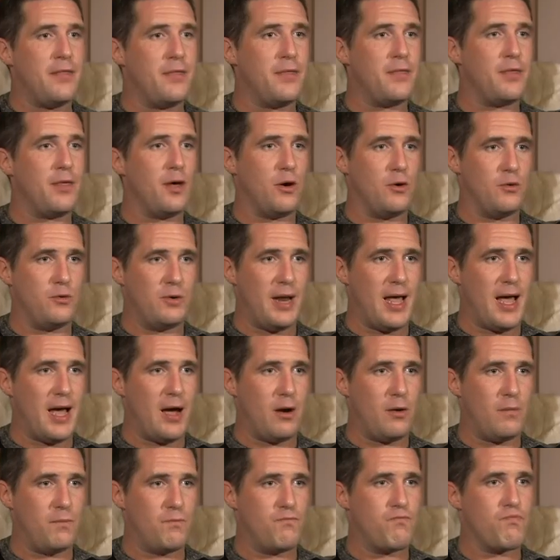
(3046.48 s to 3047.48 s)
end though council.
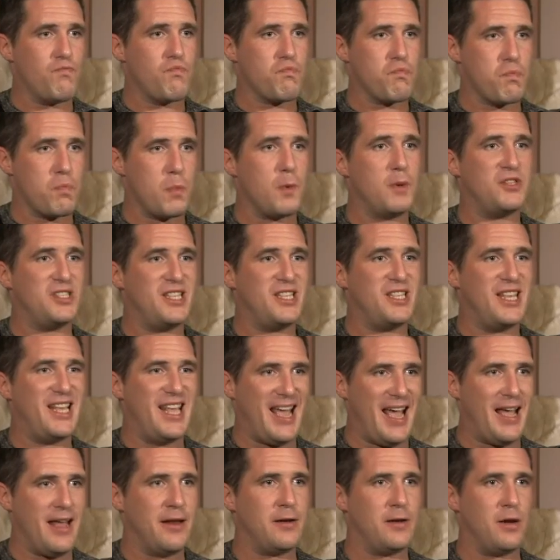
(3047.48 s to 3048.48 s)
now. It's
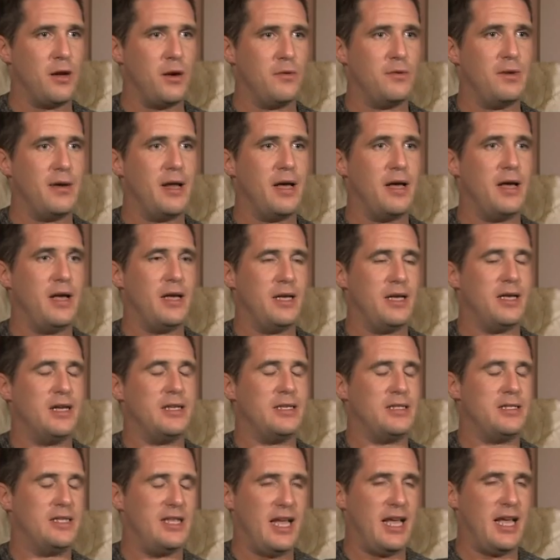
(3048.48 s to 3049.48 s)
the end known.
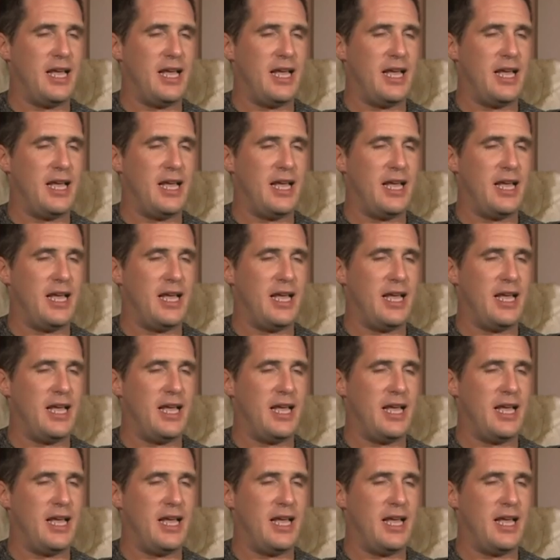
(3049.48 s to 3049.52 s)
It's